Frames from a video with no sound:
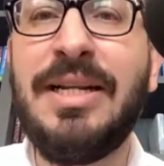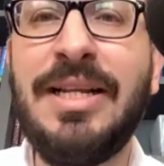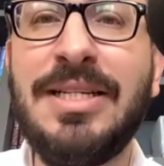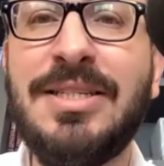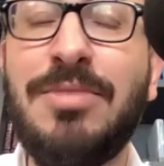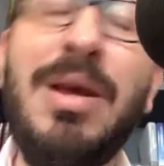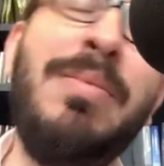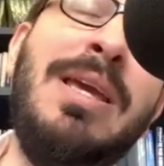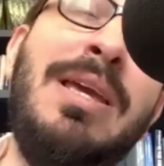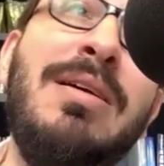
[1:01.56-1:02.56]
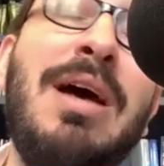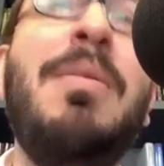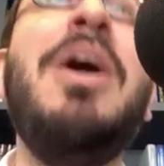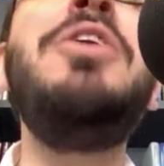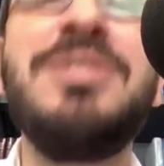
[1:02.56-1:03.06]
this. Maybe I'm
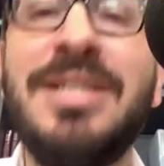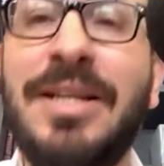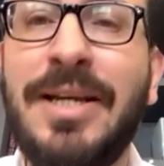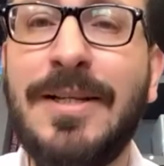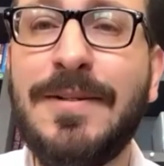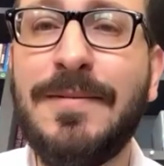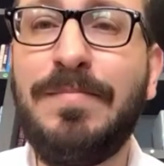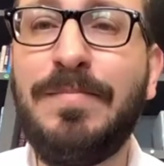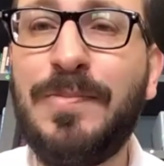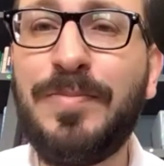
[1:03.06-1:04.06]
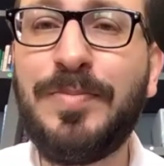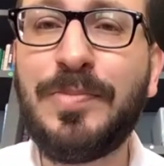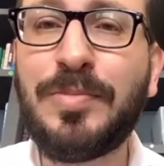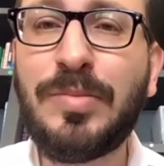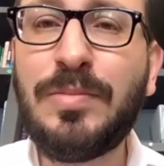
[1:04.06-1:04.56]
underselling it.
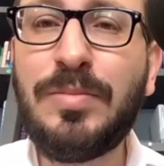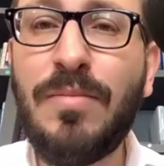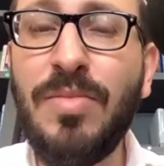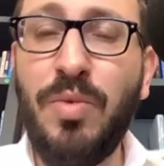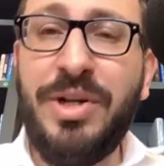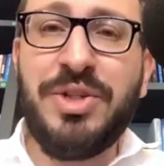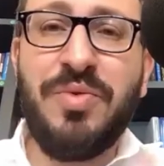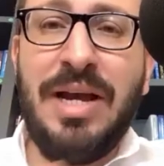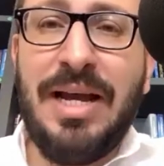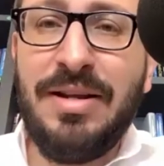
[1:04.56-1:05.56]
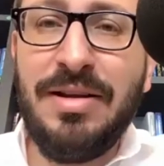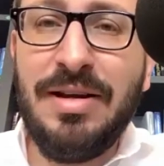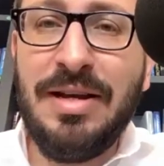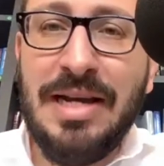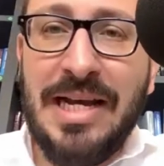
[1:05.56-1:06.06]
We just read
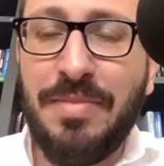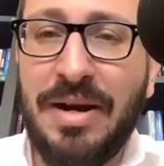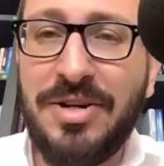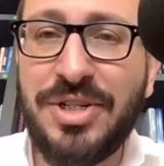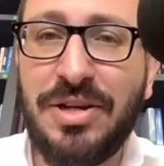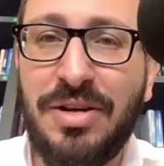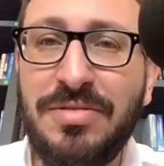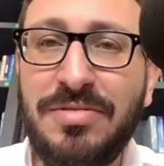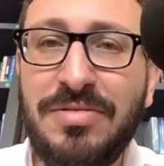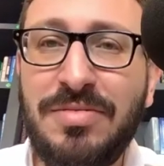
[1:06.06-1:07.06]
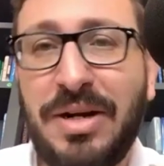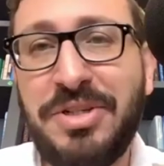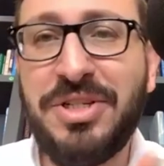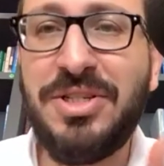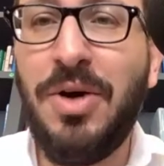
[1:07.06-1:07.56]
in the Parsha,
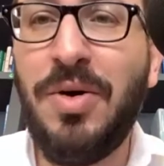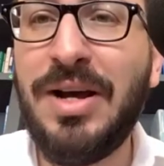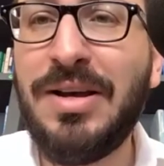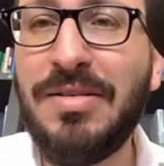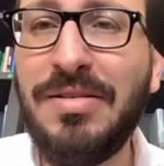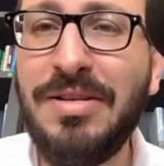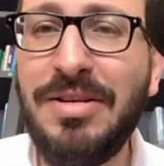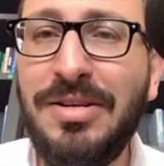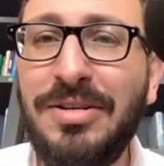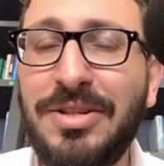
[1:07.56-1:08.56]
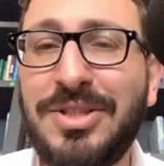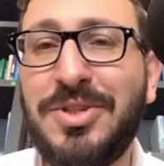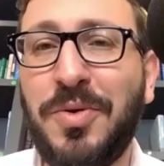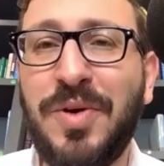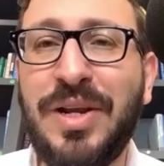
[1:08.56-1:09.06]
Parshas Noah, the
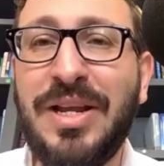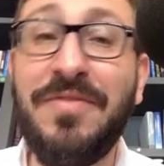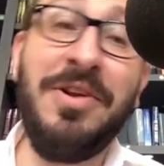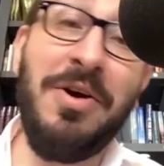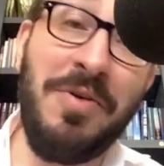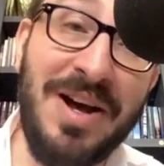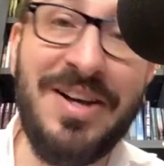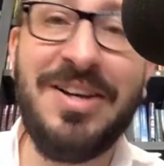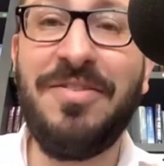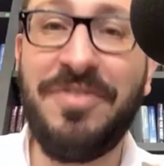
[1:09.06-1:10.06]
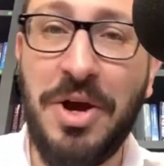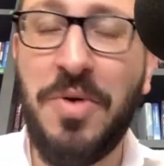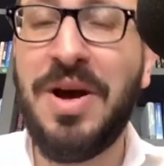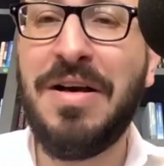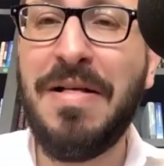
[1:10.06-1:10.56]
story of Noah, of
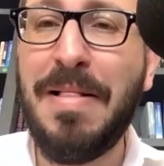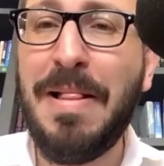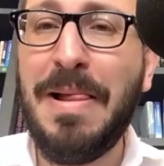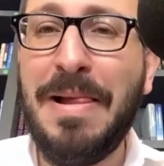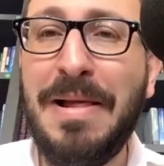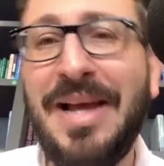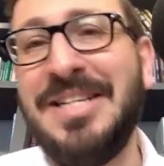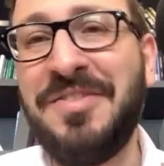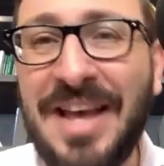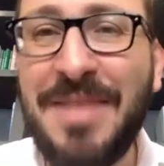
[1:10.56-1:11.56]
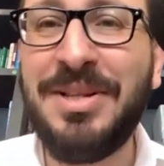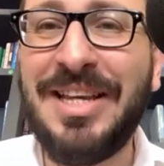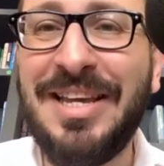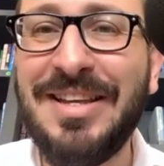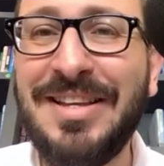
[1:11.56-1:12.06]
Noah and his
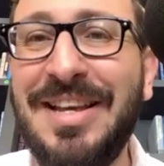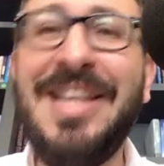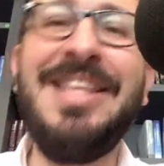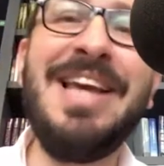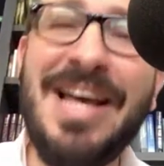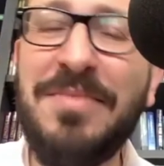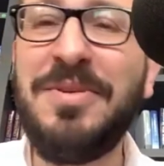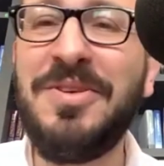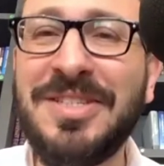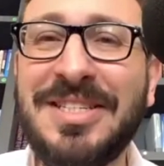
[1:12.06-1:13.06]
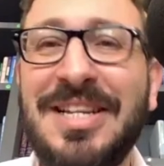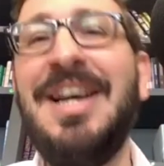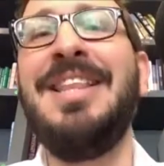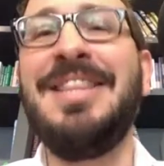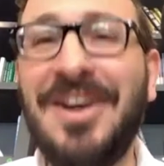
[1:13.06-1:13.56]
family and the animals
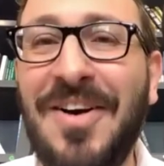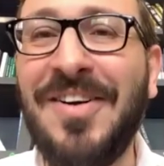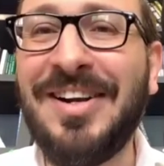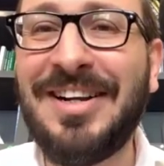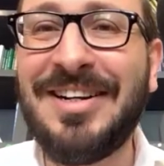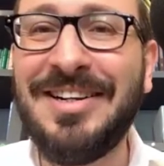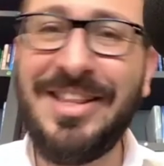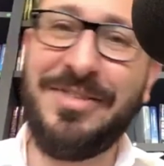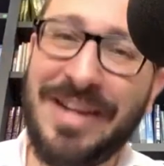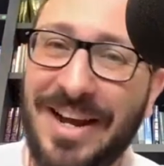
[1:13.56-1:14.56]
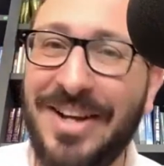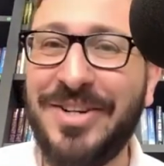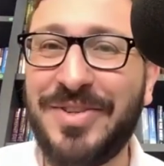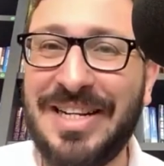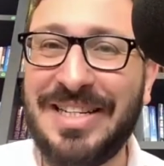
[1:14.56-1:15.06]
and the ark, three
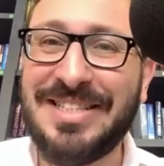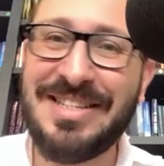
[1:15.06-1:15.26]
hundred